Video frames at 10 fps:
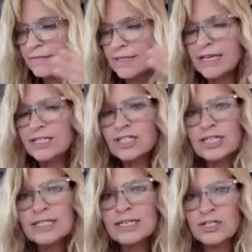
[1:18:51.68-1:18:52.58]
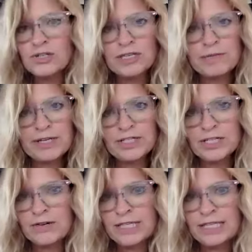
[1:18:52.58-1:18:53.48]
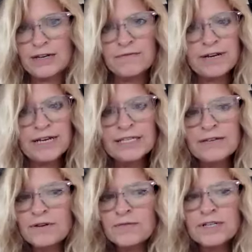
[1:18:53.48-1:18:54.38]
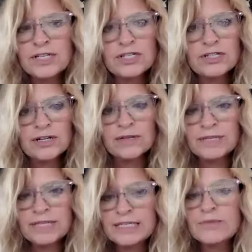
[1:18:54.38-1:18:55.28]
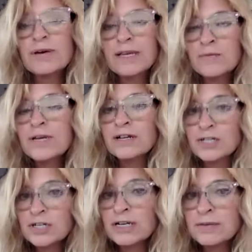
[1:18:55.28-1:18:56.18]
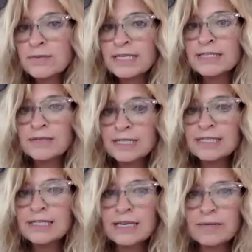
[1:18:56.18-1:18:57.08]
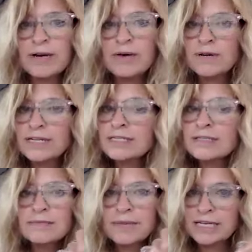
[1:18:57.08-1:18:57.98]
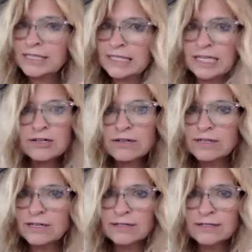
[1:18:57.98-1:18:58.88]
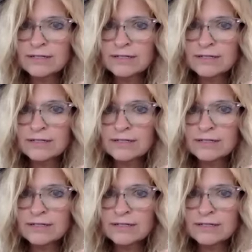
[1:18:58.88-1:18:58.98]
that's just introspection right there find if you're mm-hmm. really struggling with this when we are struggling with this we need to think about what is my standard here